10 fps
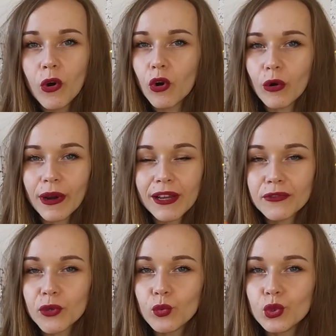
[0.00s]
or
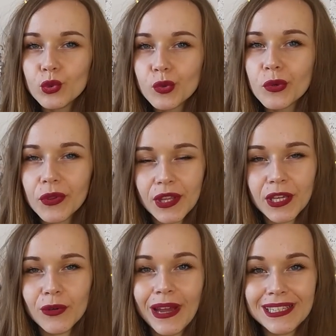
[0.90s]
whatever woo-woo
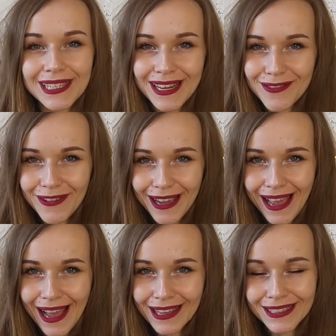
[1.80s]
thing you identify
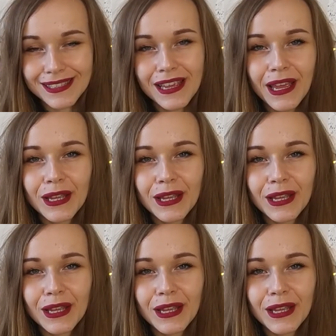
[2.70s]
as.